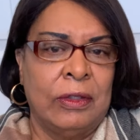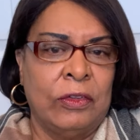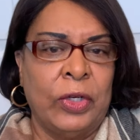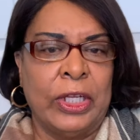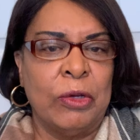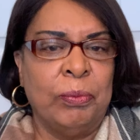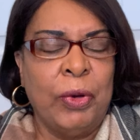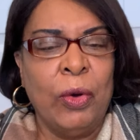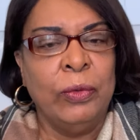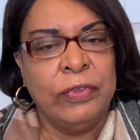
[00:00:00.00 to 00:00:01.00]
so they can
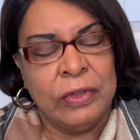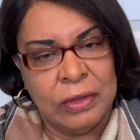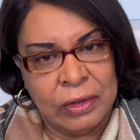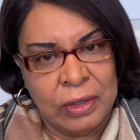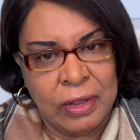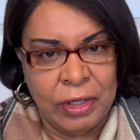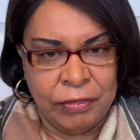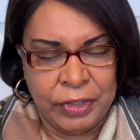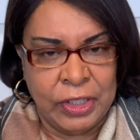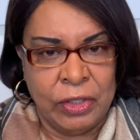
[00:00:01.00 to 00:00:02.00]
post their
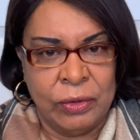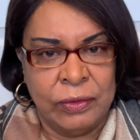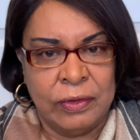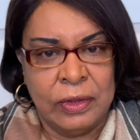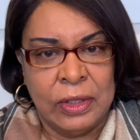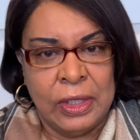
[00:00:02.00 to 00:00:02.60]
videos.